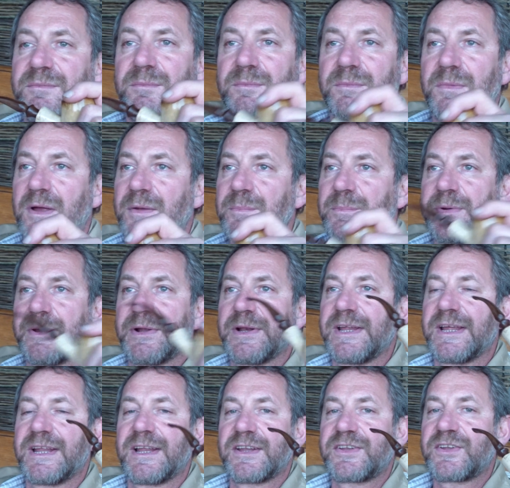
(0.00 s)
My
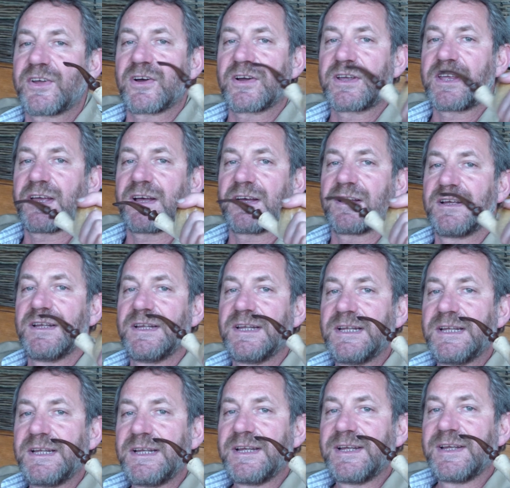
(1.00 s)
Burley and Latakia
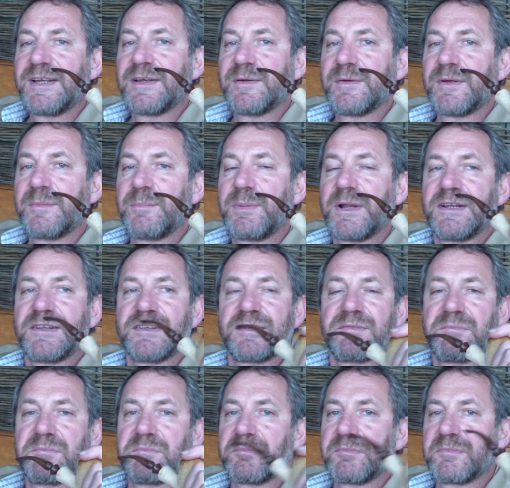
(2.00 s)
blends
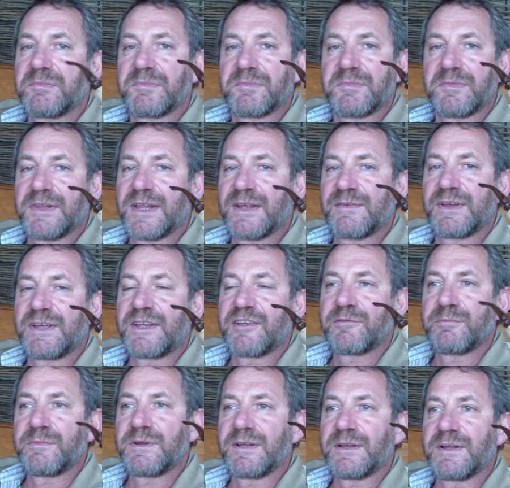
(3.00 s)
never
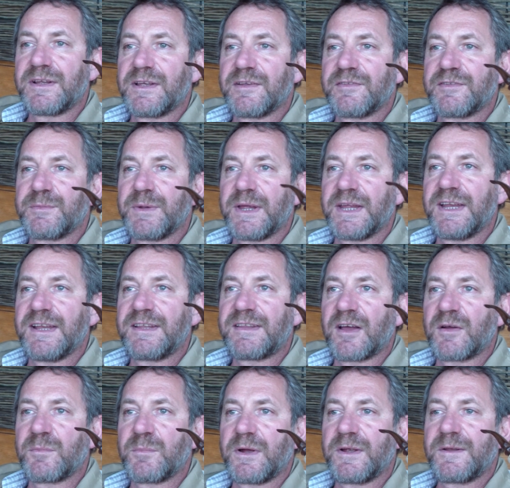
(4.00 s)
gives me any
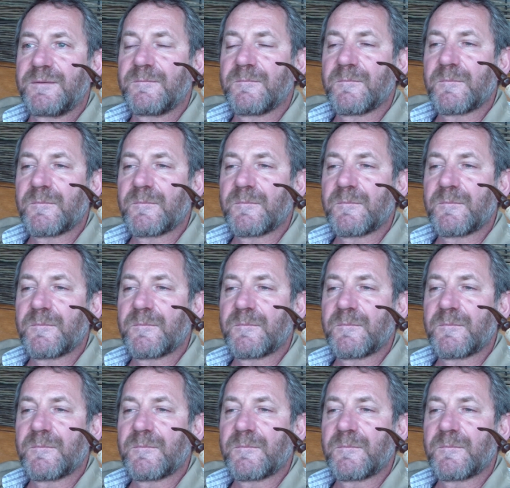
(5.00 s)
tongue bite,